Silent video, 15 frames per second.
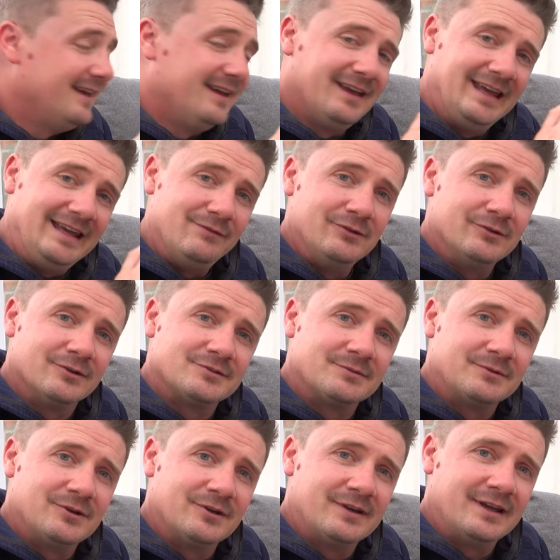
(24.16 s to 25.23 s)
even got
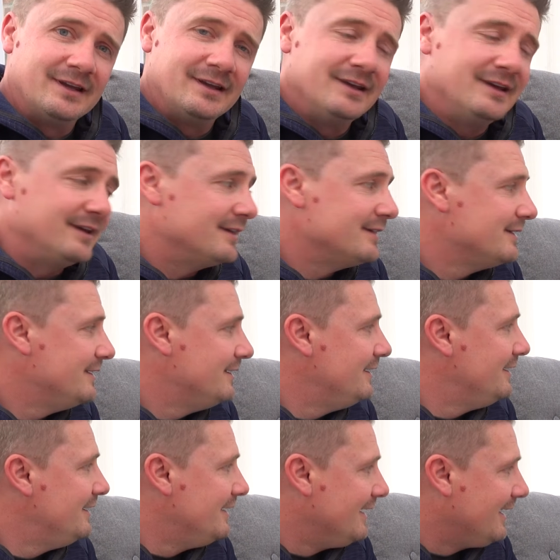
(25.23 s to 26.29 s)
some cooking gear
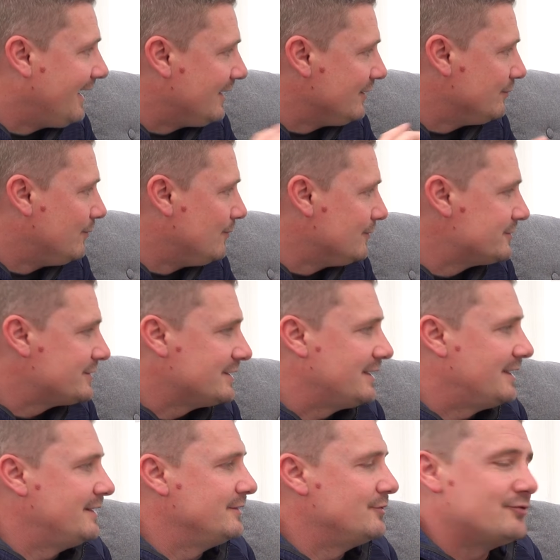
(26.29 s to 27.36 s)
and water
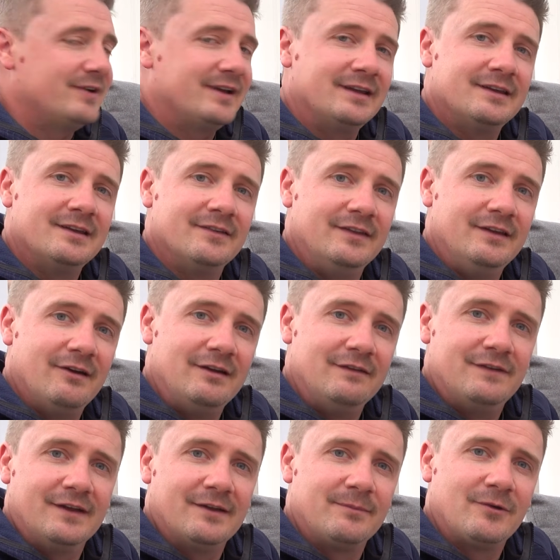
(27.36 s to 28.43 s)
and drink. The only
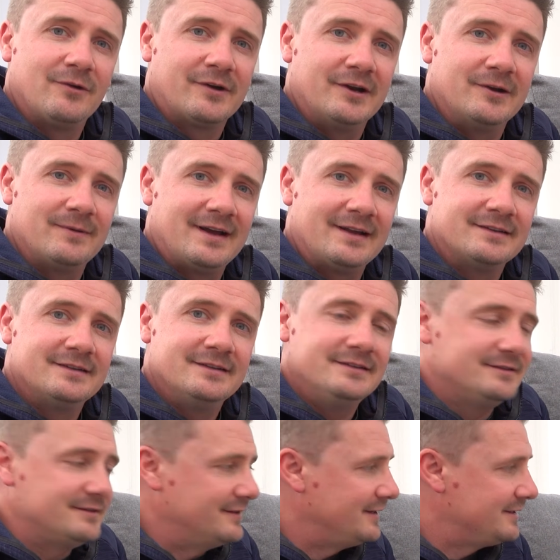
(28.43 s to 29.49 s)
thing I'm not going to add
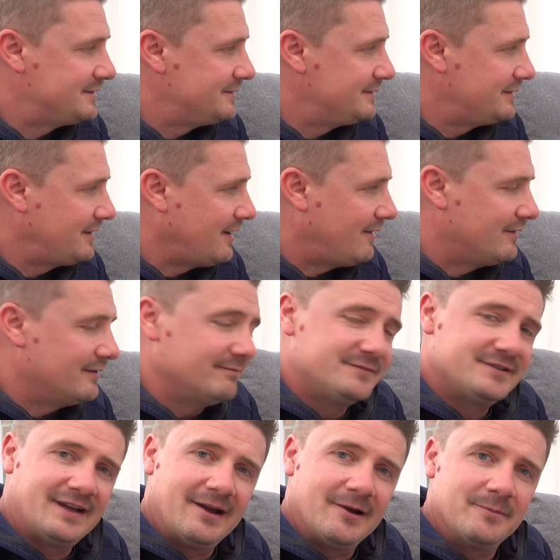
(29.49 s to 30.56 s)
to this current
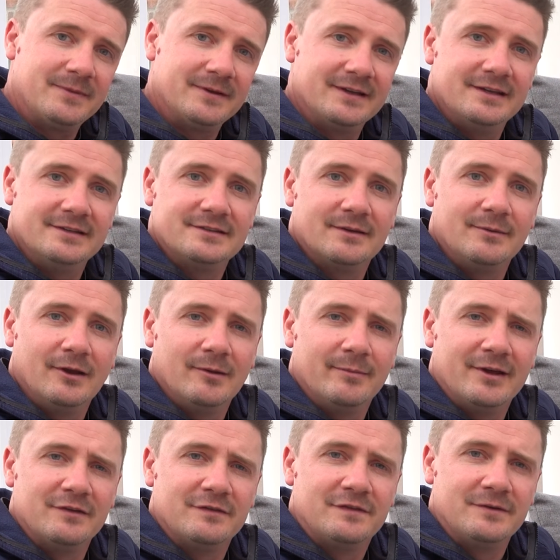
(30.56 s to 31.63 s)
setup is a little
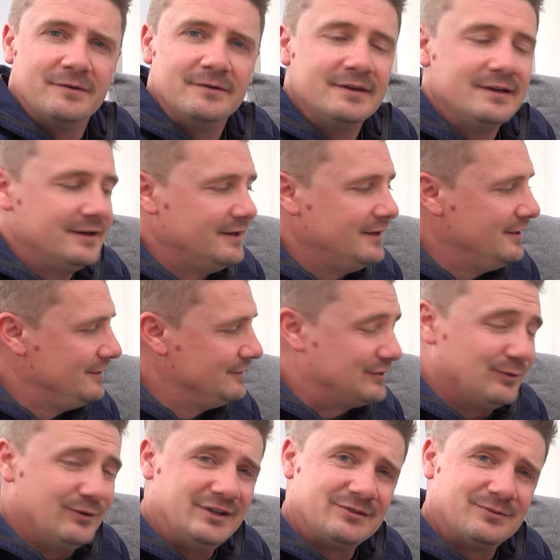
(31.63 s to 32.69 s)
bit of food.
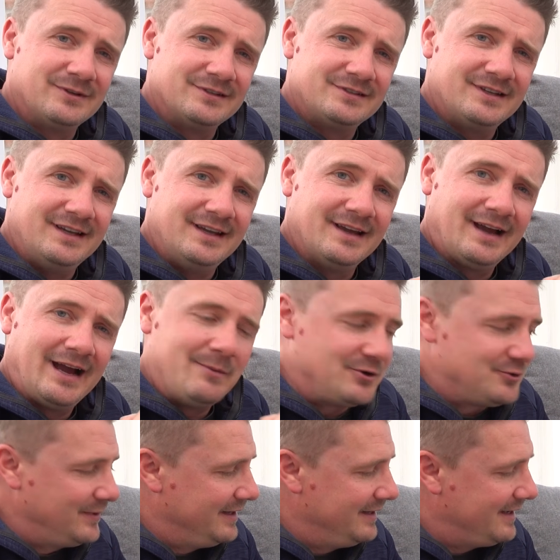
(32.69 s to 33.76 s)
So we just want to see how
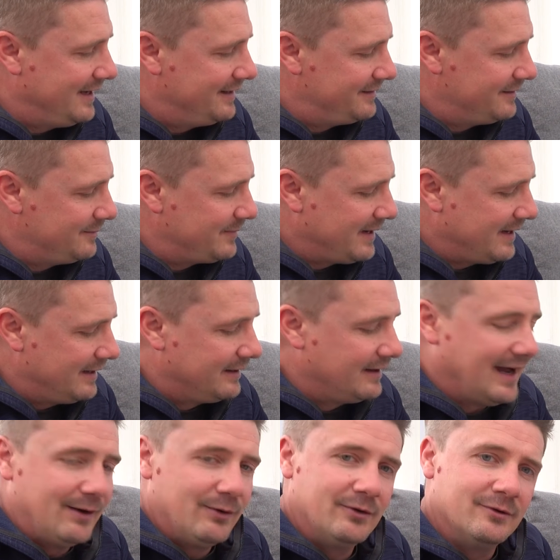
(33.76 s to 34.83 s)
much we can get into the bag,
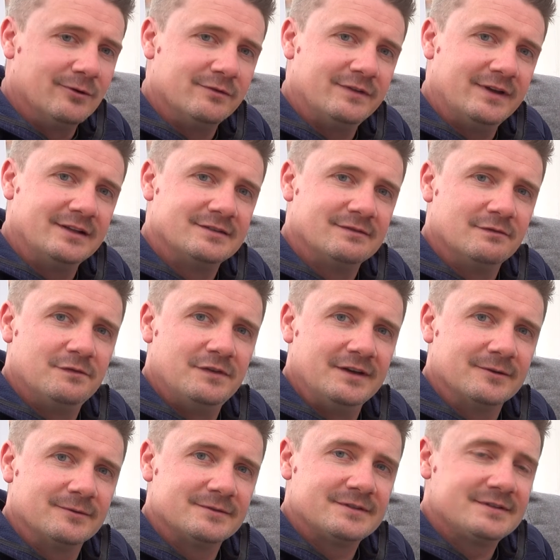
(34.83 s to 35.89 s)
how it all fits and
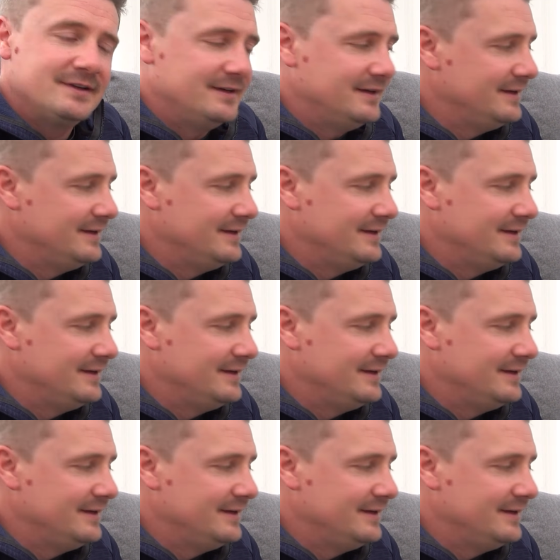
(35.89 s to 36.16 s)
feels,